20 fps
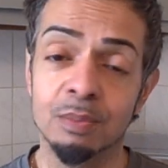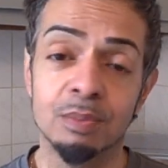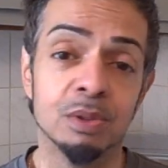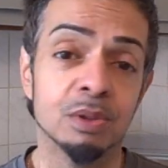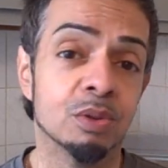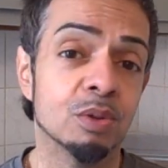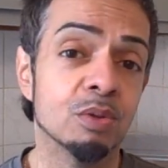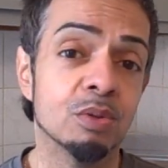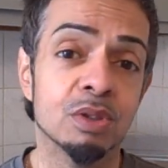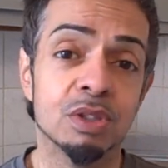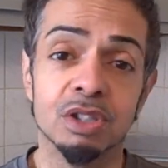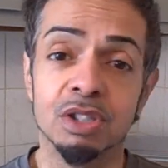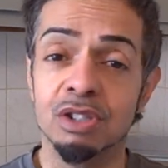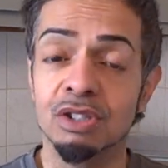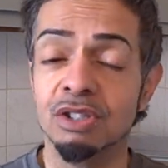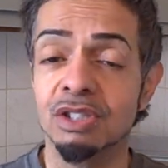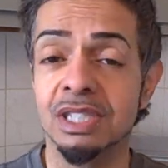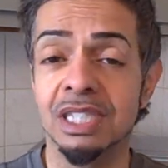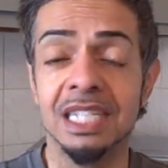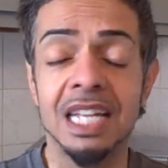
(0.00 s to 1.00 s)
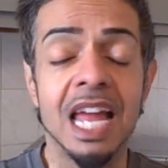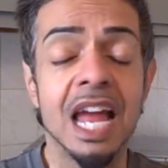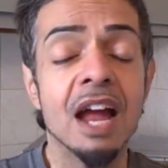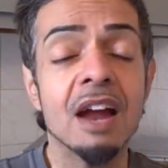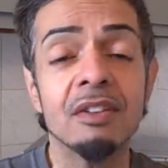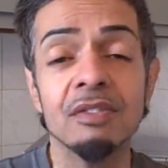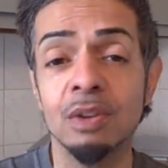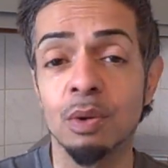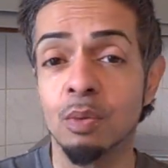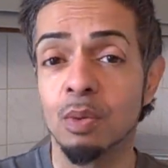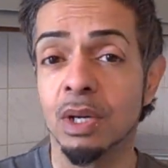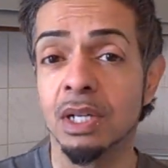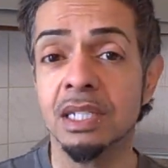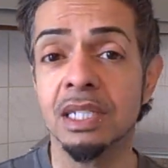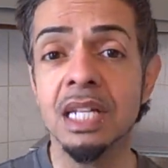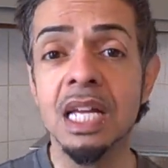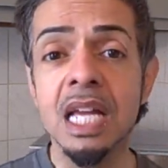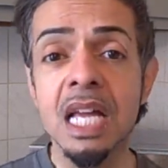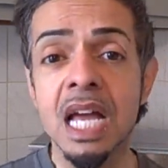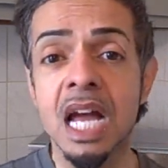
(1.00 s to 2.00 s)
the producers and
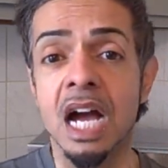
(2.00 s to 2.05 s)
everyone